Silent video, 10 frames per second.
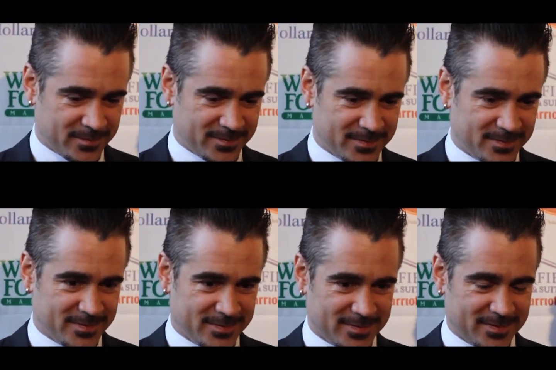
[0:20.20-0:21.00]
welcome.
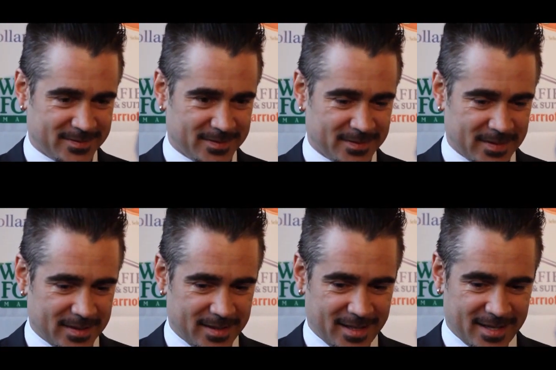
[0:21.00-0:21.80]
Thank you.
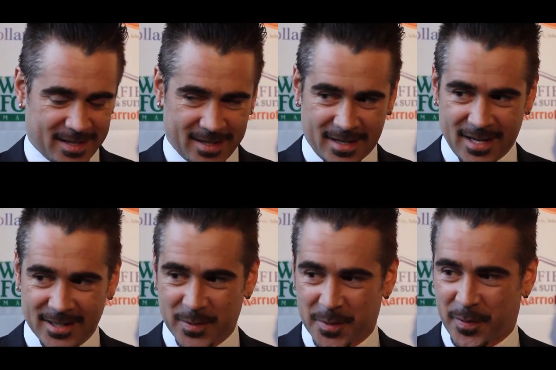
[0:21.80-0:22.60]
Thanks. Uh,
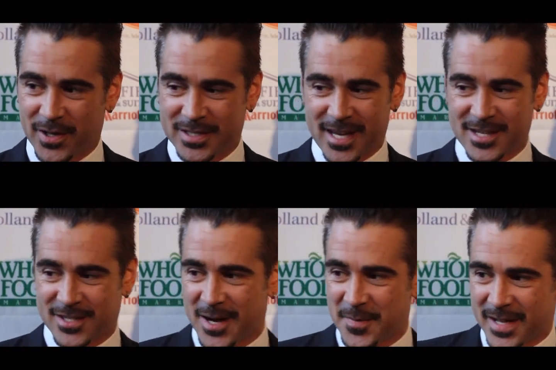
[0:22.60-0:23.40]
killed it with the
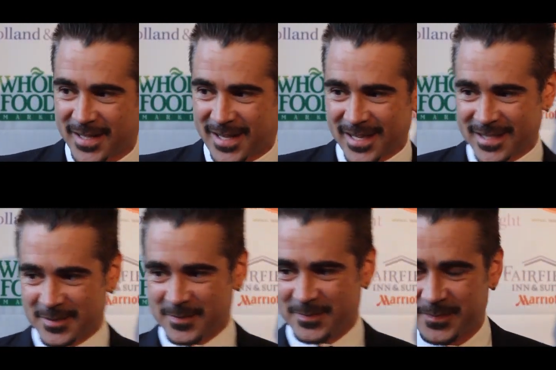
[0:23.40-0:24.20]
pronunciation there, man. You killed uh,
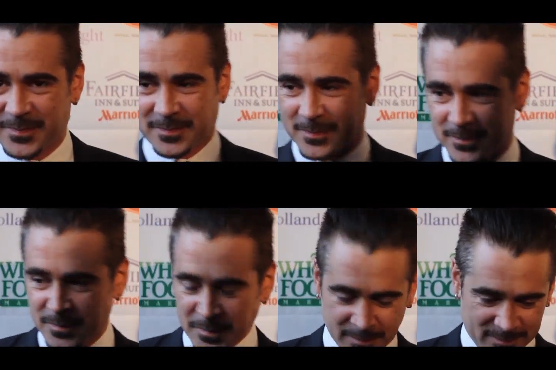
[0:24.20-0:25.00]
yeah, it. Yeah. Well, you
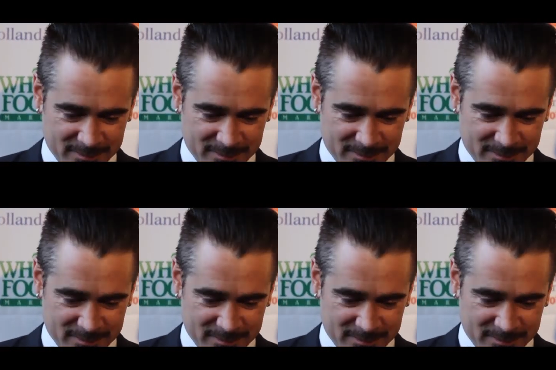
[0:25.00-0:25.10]
coached me up,